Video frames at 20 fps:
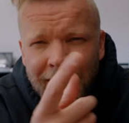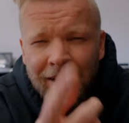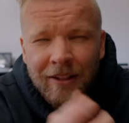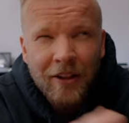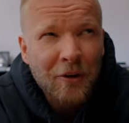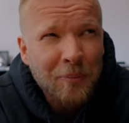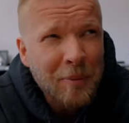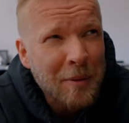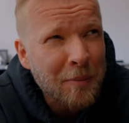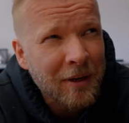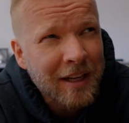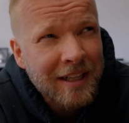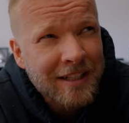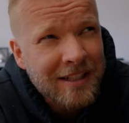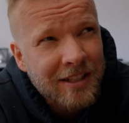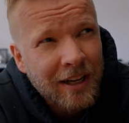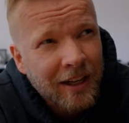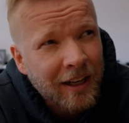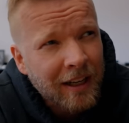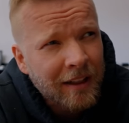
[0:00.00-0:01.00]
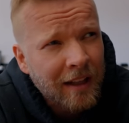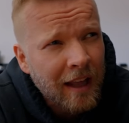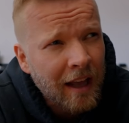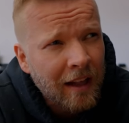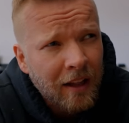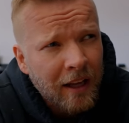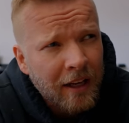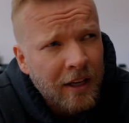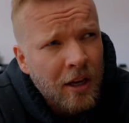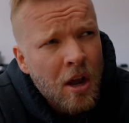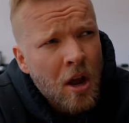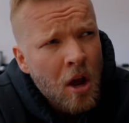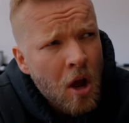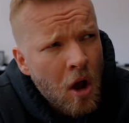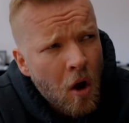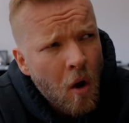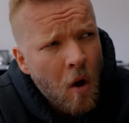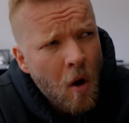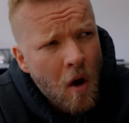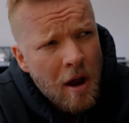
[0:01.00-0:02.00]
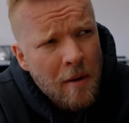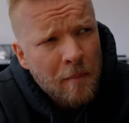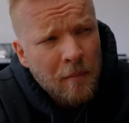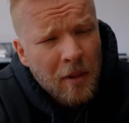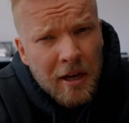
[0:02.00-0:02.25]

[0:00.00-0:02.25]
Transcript: A lot of people get stuck in that like, oh, I'm